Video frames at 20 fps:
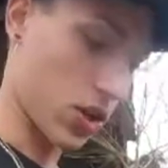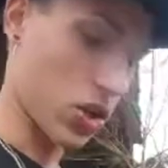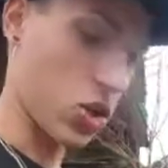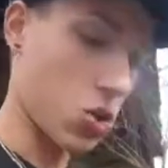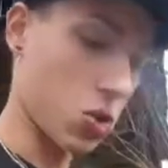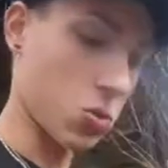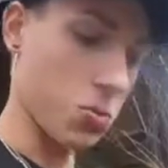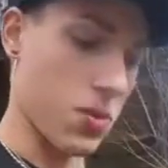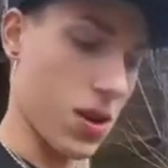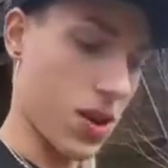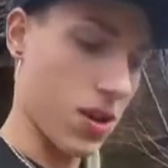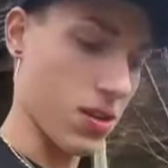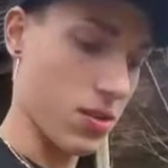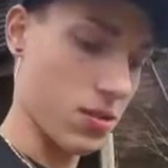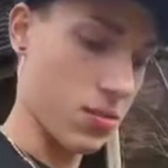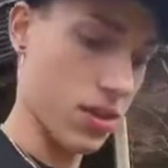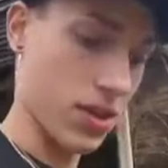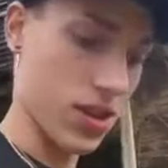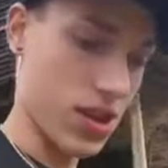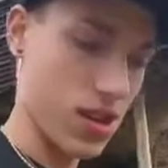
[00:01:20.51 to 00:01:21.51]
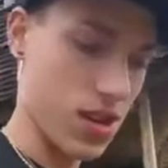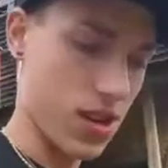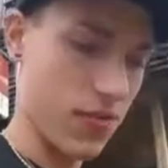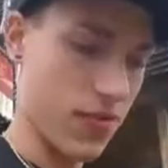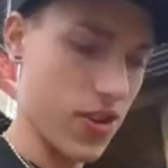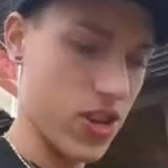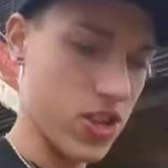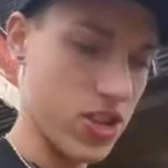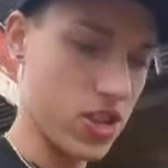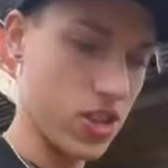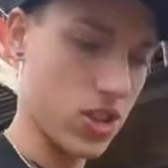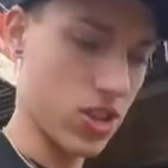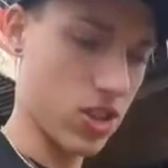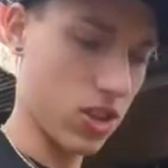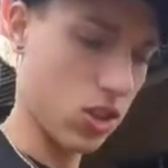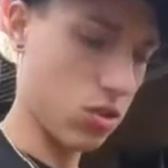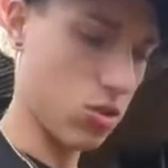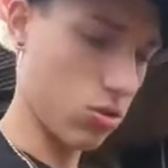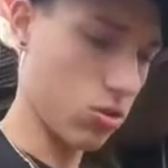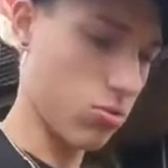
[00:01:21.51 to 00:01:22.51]
in gold mine. Yeah,
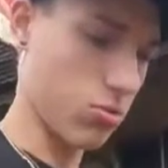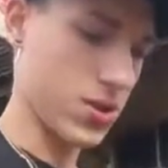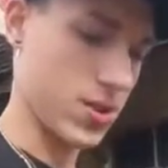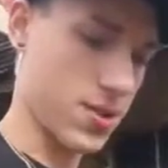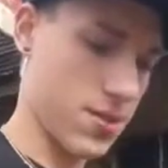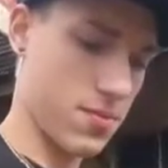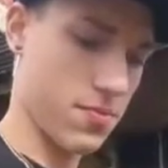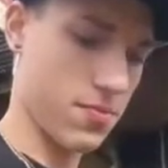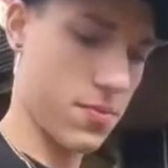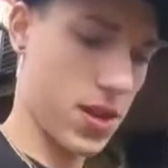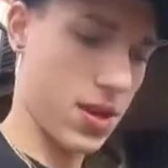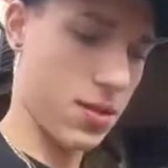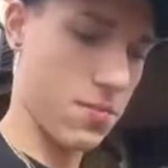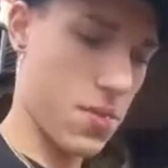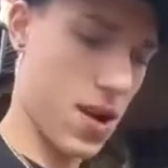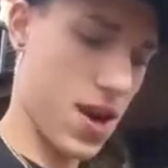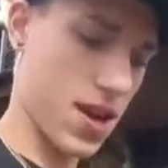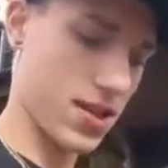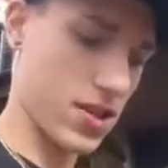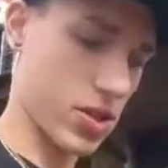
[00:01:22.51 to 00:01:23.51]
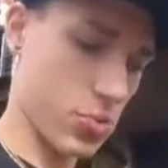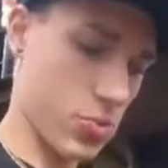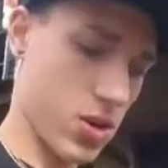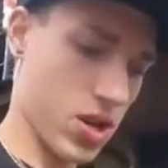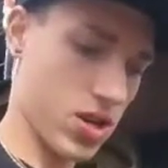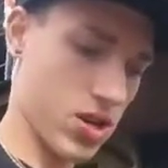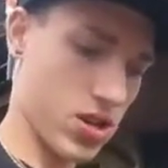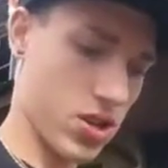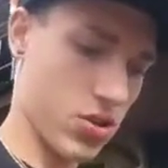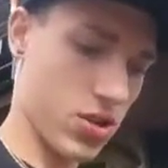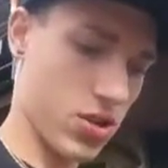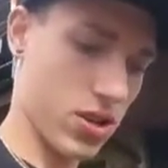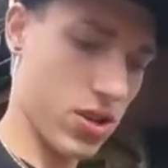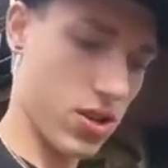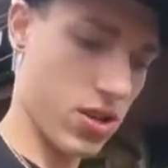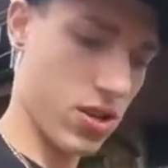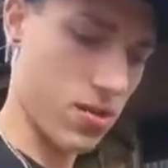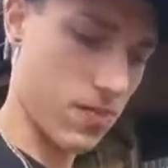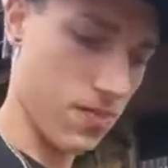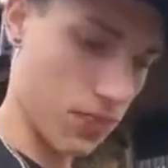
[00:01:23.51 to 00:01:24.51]
eventually the gold wasn't being mined as much
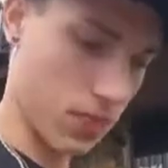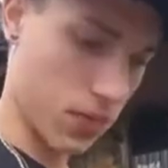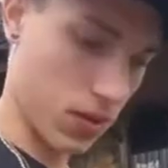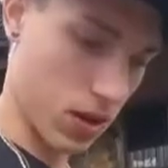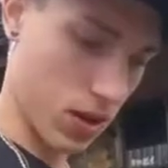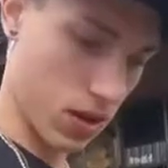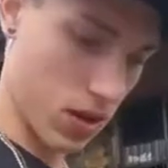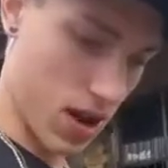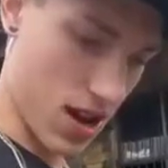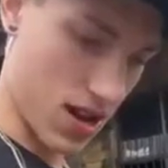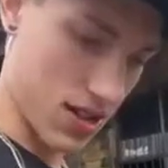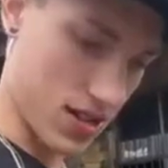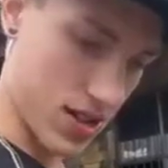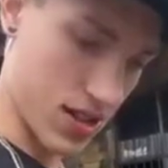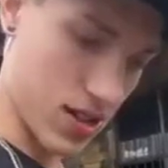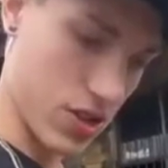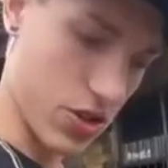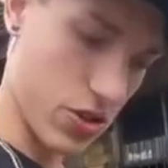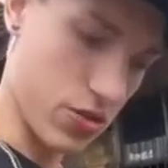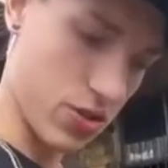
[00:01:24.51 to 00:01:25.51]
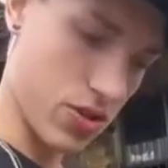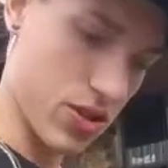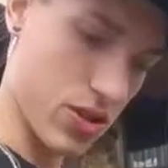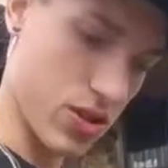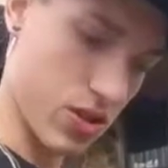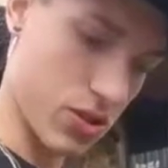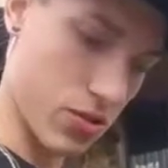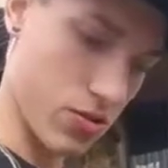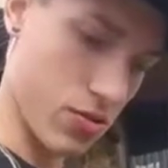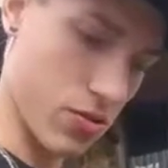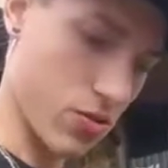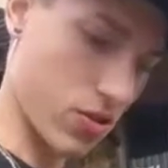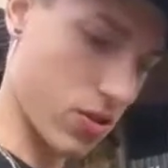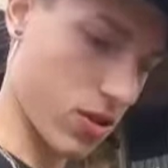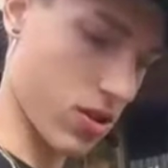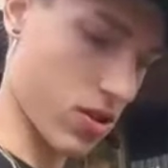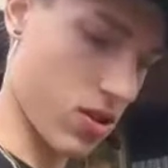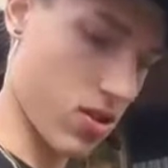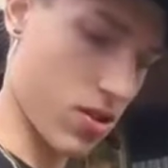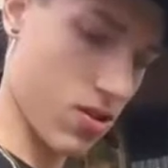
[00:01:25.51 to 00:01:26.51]
so it, as it used
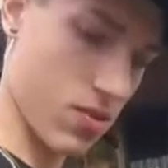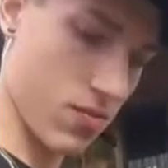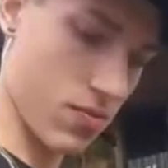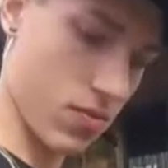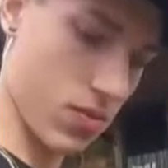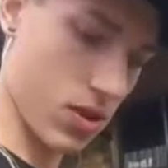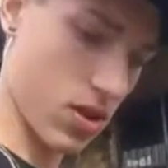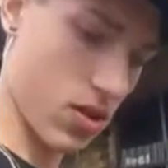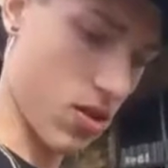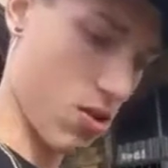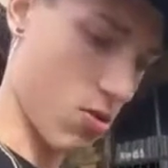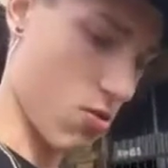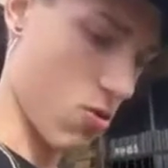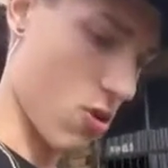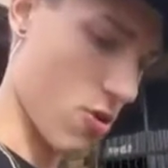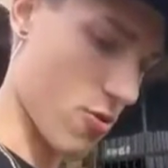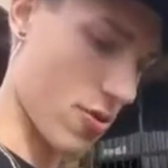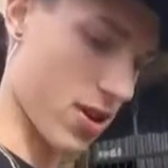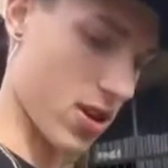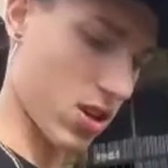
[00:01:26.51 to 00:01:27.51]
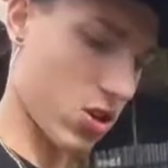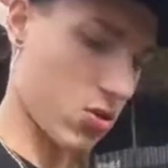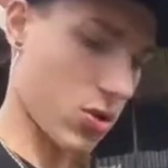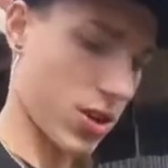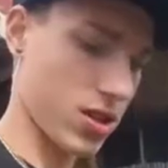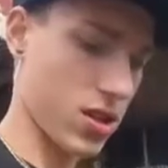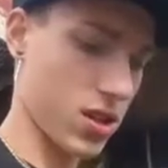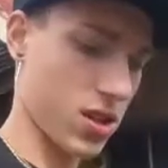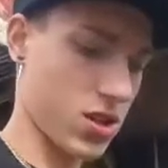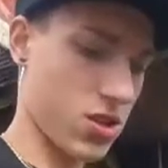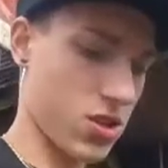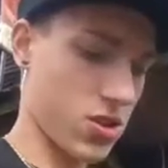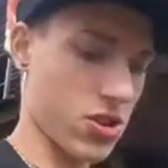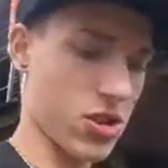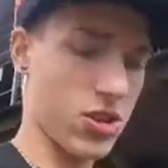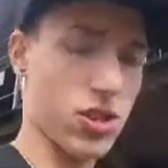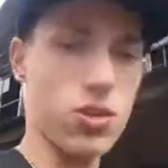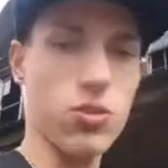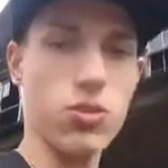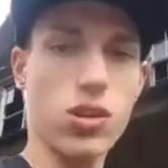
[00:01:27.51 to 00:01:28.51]
to. The the Auraria quickly
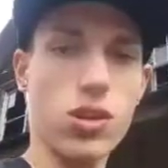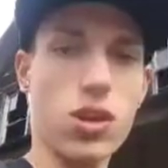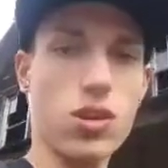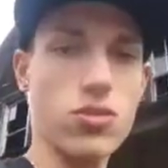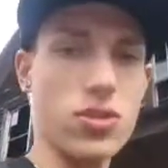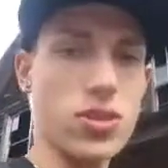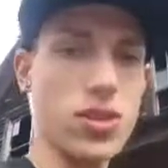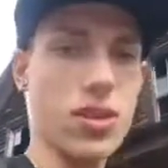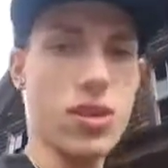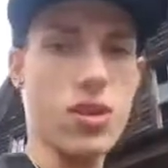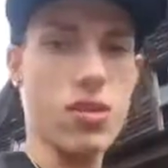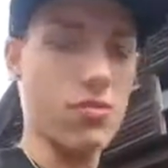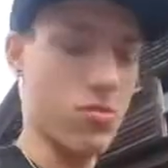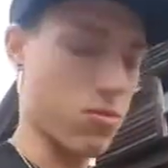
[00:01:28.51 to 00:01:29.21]
turned into a ghost